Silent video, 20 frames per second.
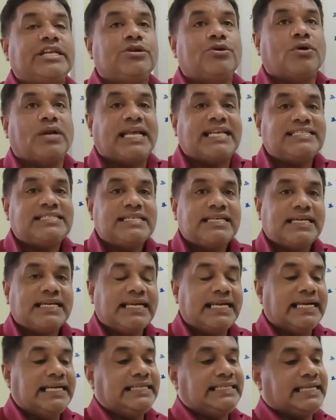known as
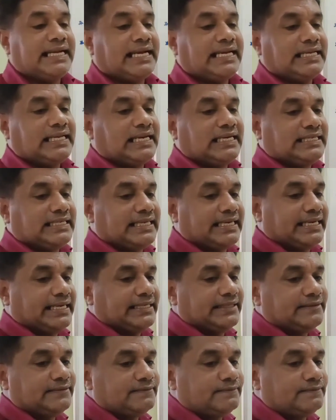internal trade.